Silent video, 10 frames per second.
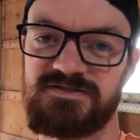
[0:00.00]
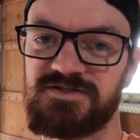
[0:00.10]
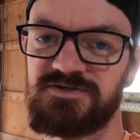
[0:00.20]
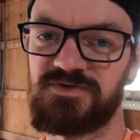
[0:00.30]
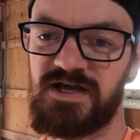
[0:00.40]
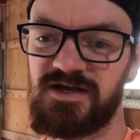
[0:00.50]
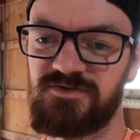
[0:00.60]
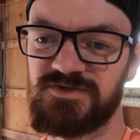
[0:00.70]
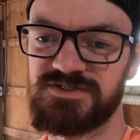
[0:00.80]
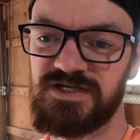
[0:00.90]
So when
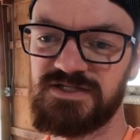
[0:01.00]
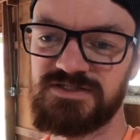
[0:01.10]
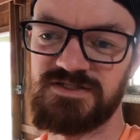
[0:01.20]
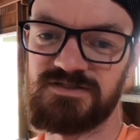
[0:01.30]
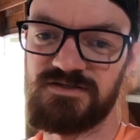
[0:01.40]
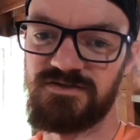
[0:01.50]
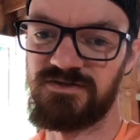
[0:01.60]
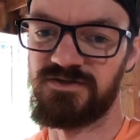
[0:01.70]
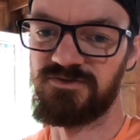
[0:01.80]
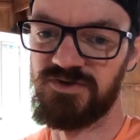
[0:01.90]
I was changing
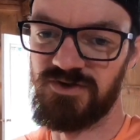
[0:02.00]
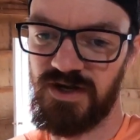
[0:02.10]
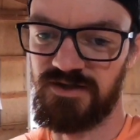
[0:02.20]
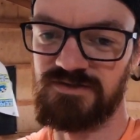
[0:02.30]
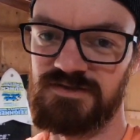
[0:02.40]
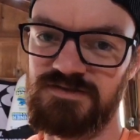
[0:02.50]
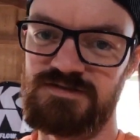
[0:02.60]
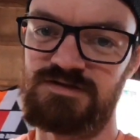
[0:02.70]
the rear end,